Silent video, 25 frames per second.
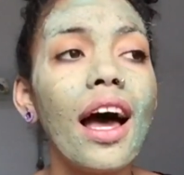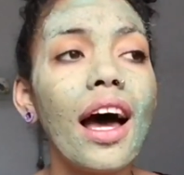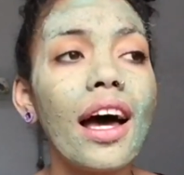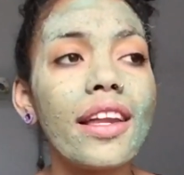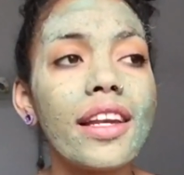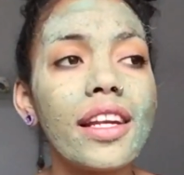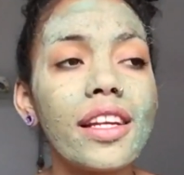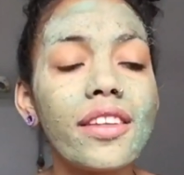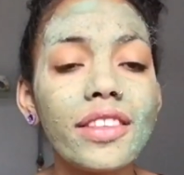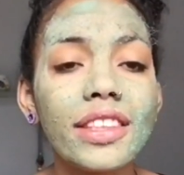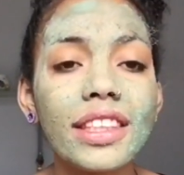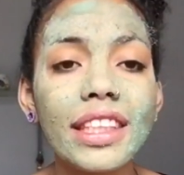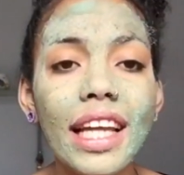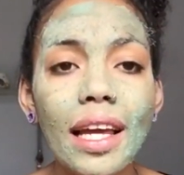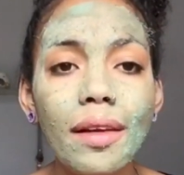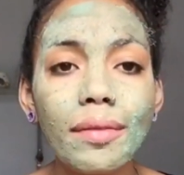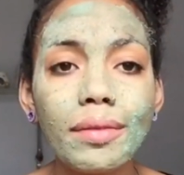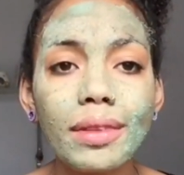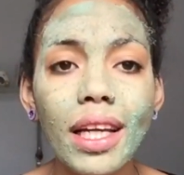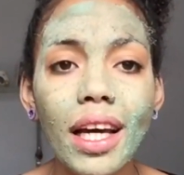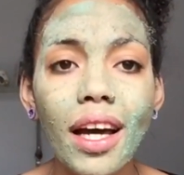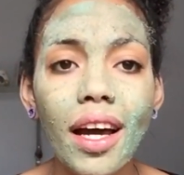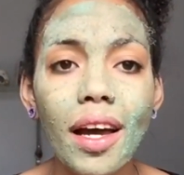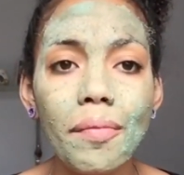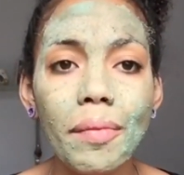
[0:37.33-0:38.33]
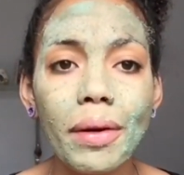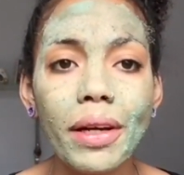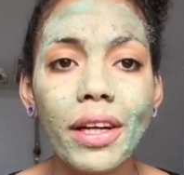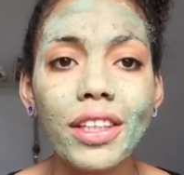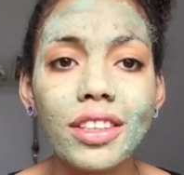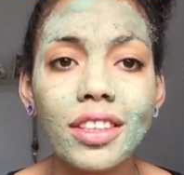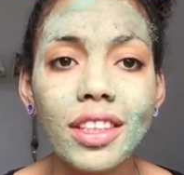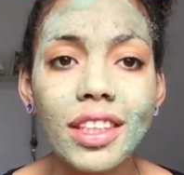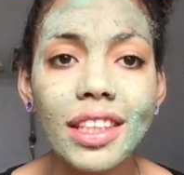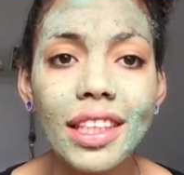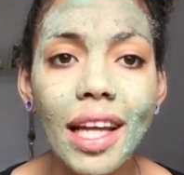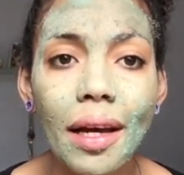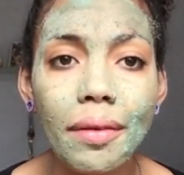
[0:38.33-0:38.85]
and at the same time my
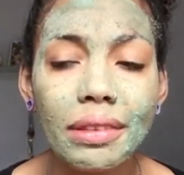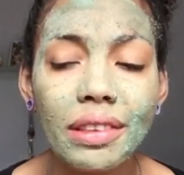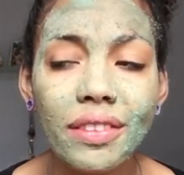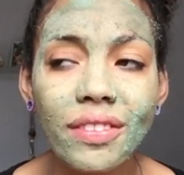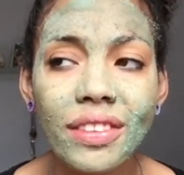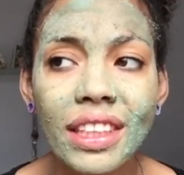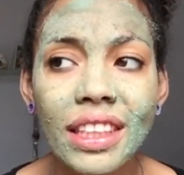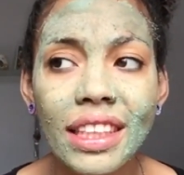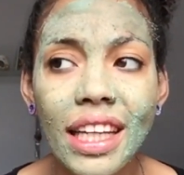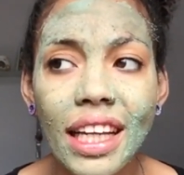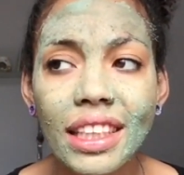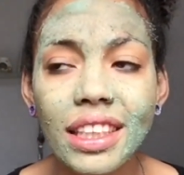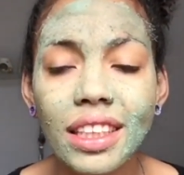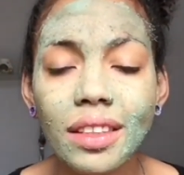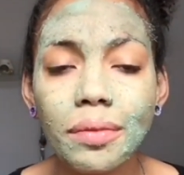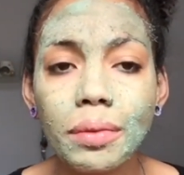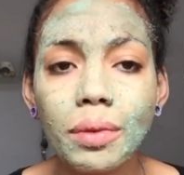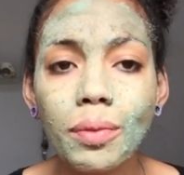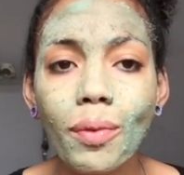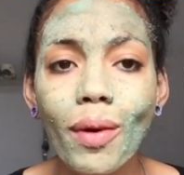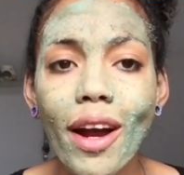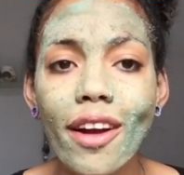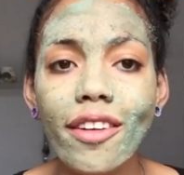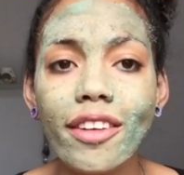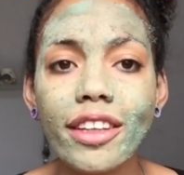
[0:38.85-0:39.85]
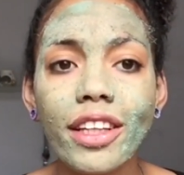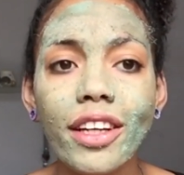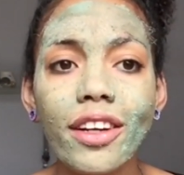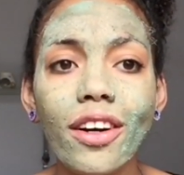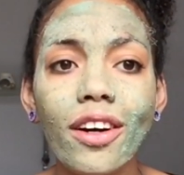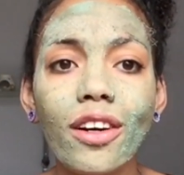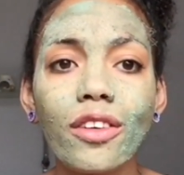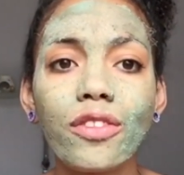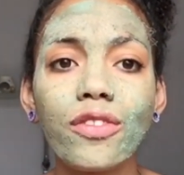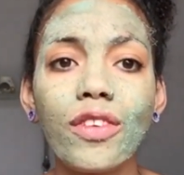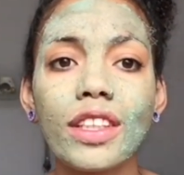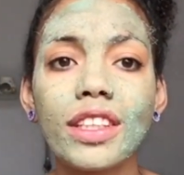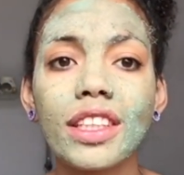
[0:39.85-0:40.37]
contraceptive injection was wearing
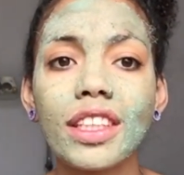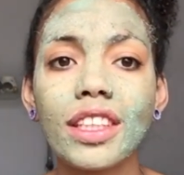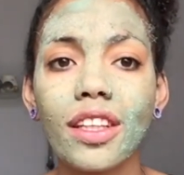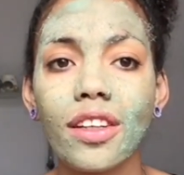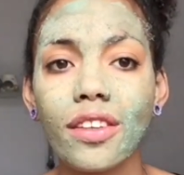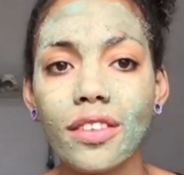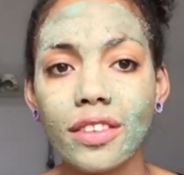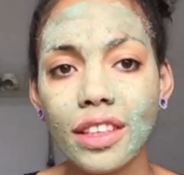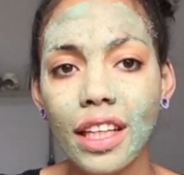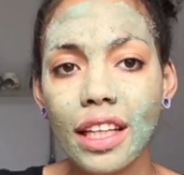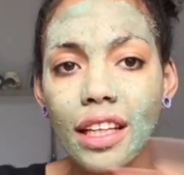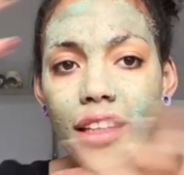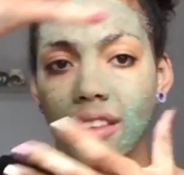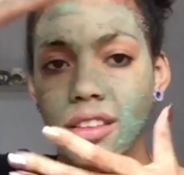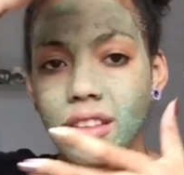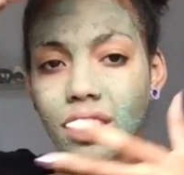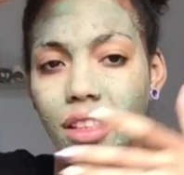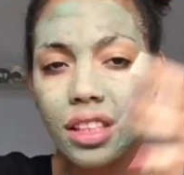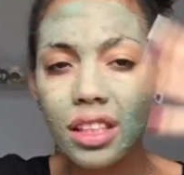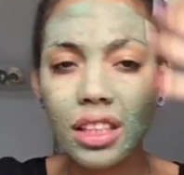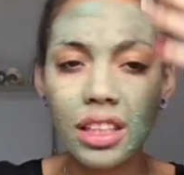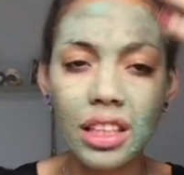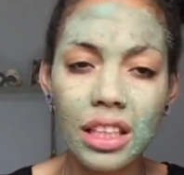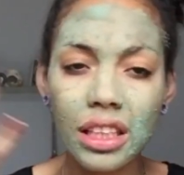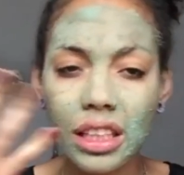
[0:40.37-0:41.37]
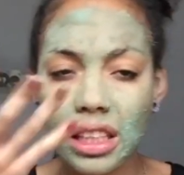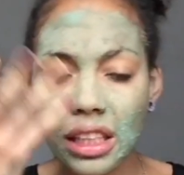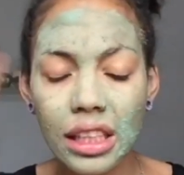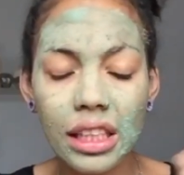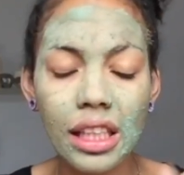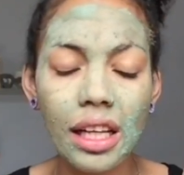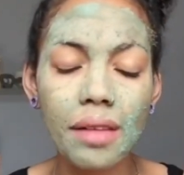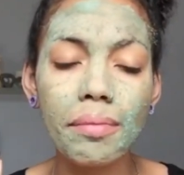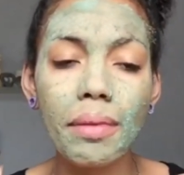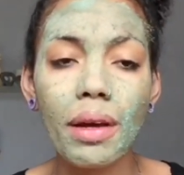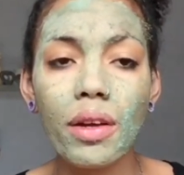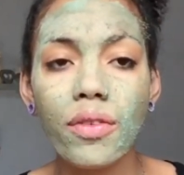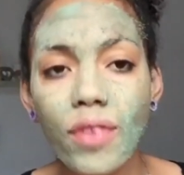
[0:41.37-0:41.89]
off, and so it was like,
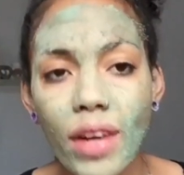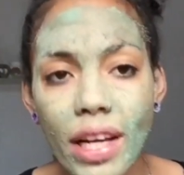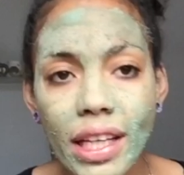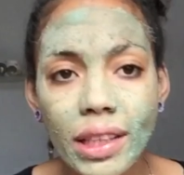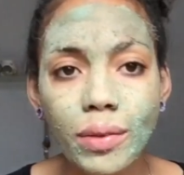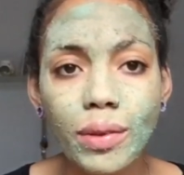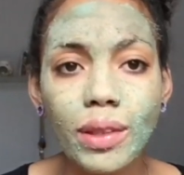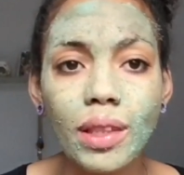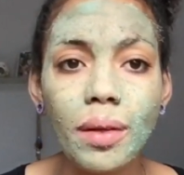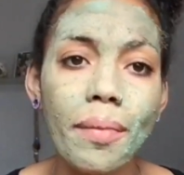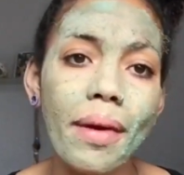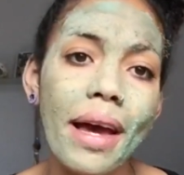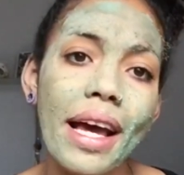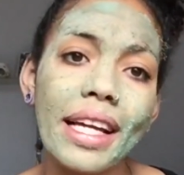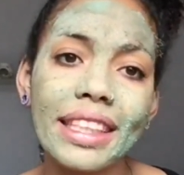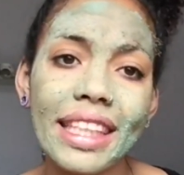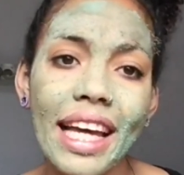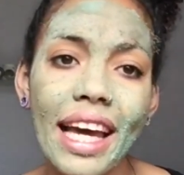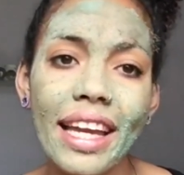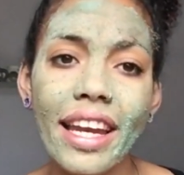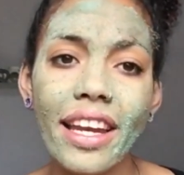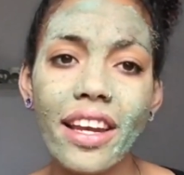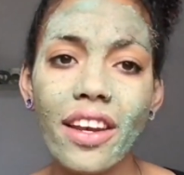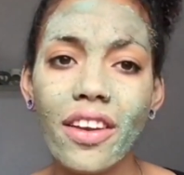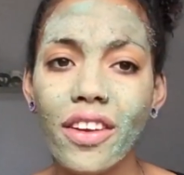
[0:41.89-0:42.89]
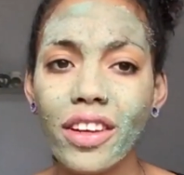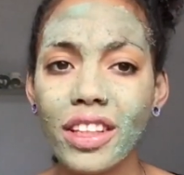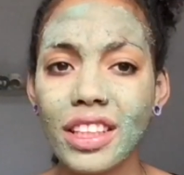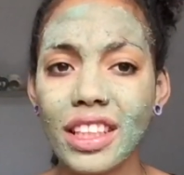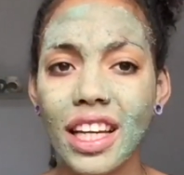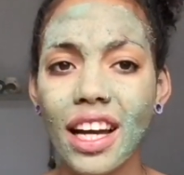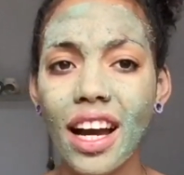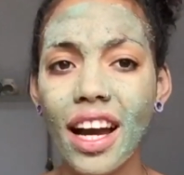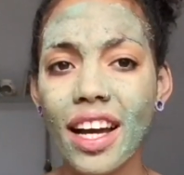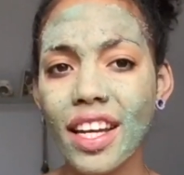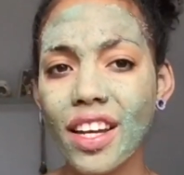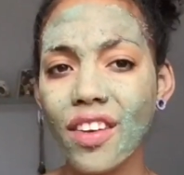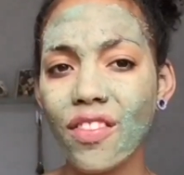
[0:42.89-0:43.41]
oh, and my face was a mess, and it
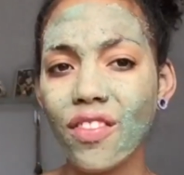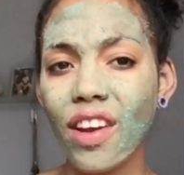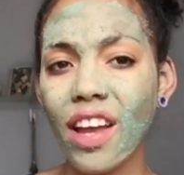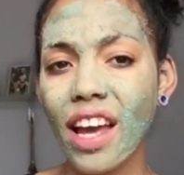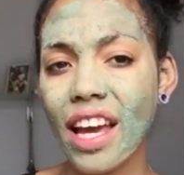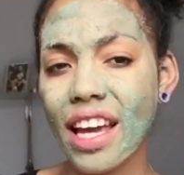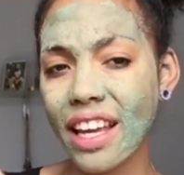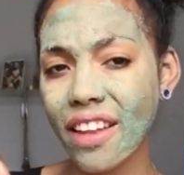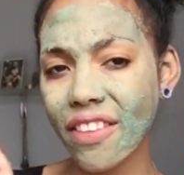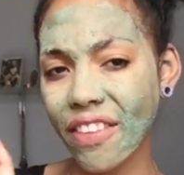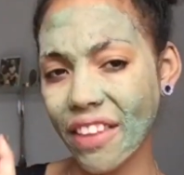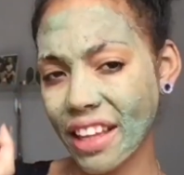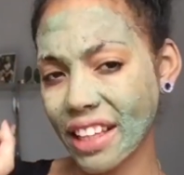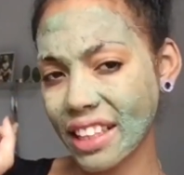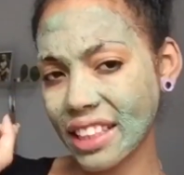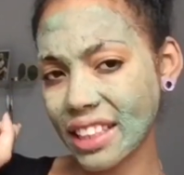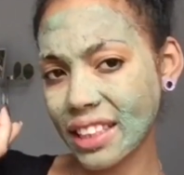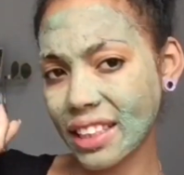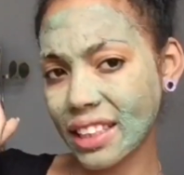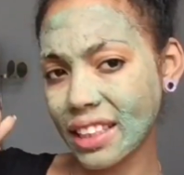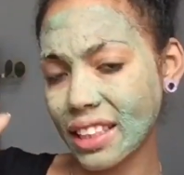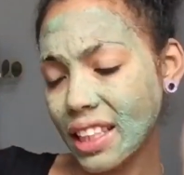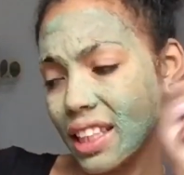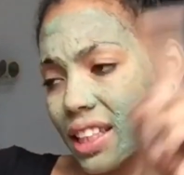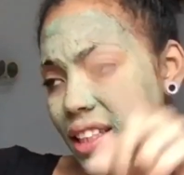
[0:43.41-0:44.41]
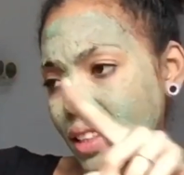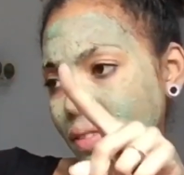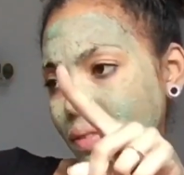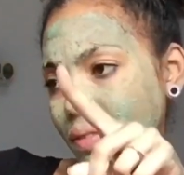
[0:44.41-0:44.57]
looked kind of like this.